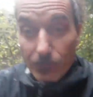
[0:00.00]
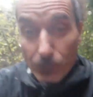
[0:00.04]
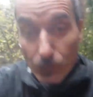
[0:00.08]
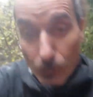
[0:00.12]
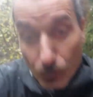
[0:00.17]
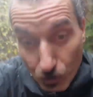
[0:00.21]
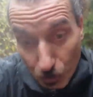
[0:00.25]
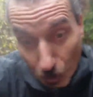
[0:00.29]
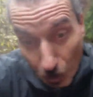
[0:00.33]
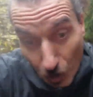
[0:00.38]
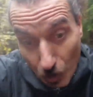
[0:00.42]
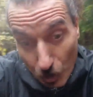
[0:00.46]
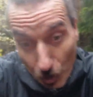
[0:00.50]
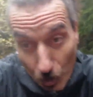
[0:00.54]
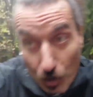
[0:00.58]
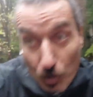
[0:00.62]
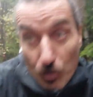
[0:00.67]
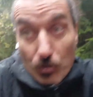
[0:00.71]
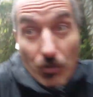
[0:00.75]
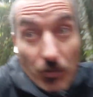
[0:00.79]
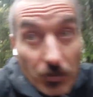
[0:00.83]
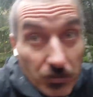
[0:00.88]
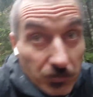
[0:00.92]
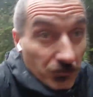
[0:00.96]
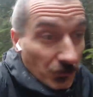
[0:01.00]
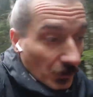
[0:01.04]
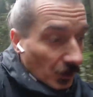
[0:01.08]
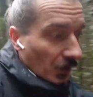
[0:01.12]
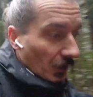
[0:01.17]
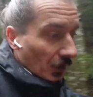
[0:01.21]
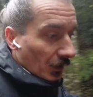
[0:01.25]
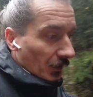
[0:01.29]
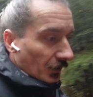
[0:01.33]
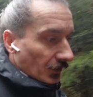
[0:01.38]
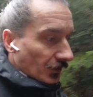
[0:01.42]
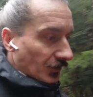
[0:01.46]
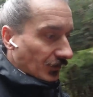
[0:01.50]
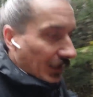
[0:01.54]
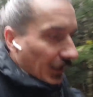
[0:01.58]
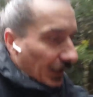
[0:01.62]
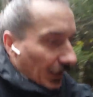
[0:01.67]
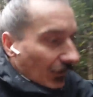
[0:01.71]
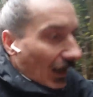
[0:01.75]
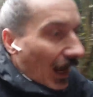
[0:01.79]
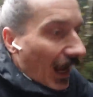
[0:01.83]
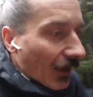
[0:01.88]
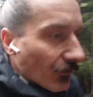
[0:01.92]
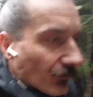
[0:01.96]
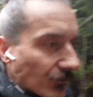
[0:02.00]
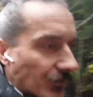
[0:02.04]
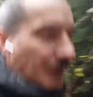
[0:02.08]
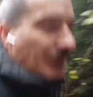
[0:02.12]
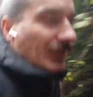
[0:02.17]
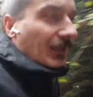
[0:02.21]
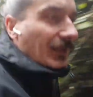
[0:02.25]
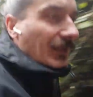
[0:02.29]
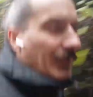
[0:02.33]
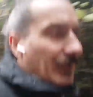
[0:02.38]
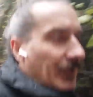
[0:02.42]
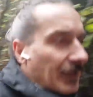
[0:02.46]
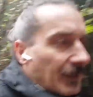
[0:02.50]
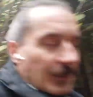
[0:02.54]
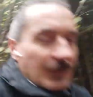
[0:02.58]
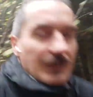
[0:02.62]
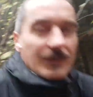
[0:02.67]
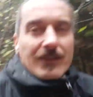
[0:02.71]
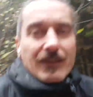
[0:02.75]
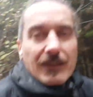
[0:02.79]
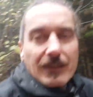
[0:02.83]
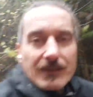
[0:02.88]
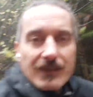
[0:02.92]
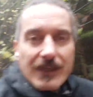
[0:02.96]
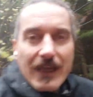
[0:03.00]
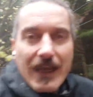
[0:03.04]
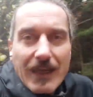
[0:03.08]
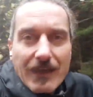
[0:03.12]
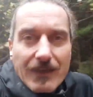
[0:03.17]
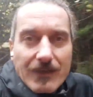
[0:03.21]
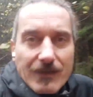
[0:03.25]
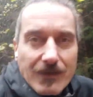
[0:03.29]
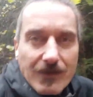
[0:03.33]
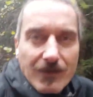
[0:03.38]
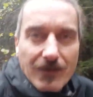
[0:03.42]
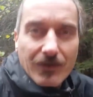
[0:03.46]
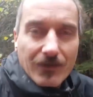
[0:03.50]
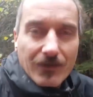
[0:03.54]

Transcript: So, stick around till the end.